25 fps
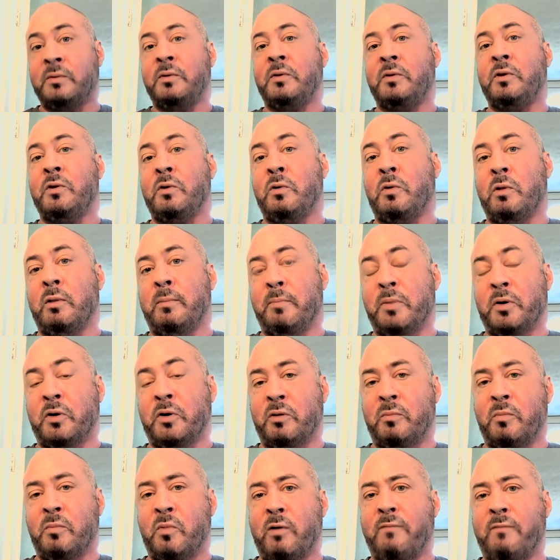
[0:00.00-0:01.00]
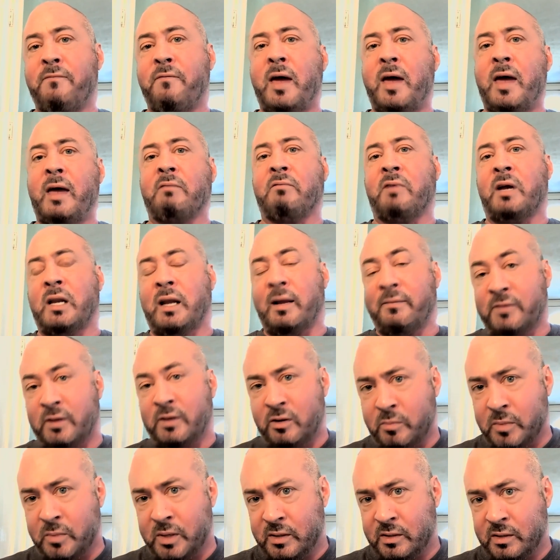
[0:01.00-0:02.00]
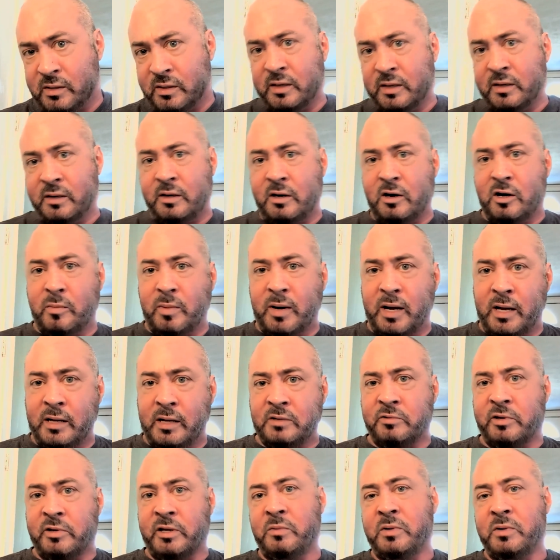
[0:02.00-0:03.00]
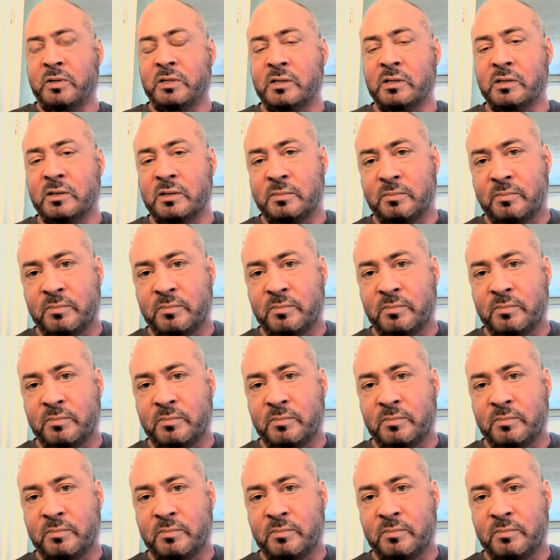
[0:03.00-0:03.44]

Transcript: You will burn more fat right after your meal than carbohydrate, which is